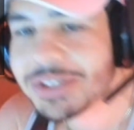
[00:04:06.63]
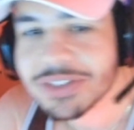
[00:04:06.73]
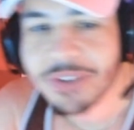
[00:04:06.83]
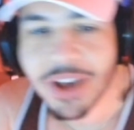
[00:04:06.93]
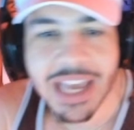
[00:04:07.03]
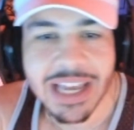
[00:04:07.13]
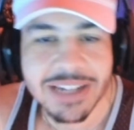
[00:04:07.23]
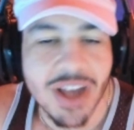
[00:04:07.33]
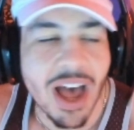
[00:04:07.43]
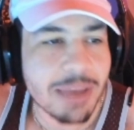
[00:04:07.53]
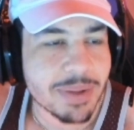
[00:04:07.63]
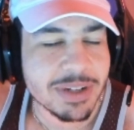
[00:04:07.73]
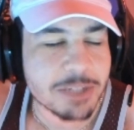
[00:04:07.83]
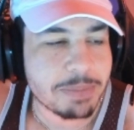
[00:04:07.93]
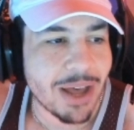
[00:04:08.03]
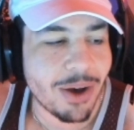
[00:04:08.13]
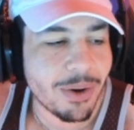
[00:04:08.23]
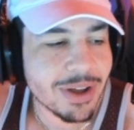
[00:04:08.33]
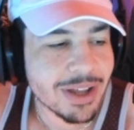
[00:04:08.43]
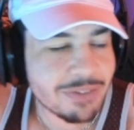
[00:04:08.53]
to fucking type and
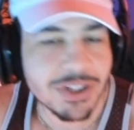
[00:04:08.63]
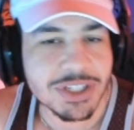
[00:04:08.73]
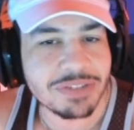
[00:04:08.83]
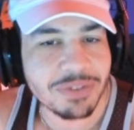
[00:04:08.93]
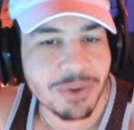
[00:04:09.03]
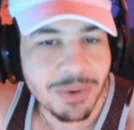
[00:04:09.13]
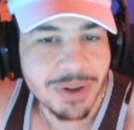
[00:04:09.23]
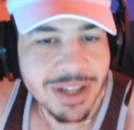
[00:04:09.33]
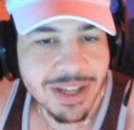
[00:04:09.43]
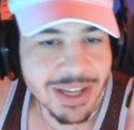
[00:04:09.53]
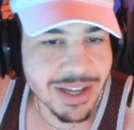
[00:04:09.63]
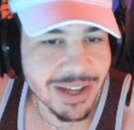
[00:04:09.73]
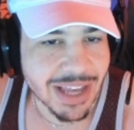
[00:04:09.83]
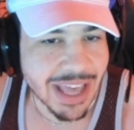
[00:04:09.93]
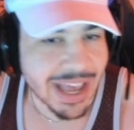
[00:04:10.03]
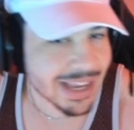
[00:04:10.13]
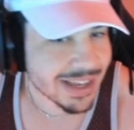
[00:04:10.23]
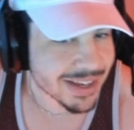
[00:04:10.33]
spell, first of all. Okay?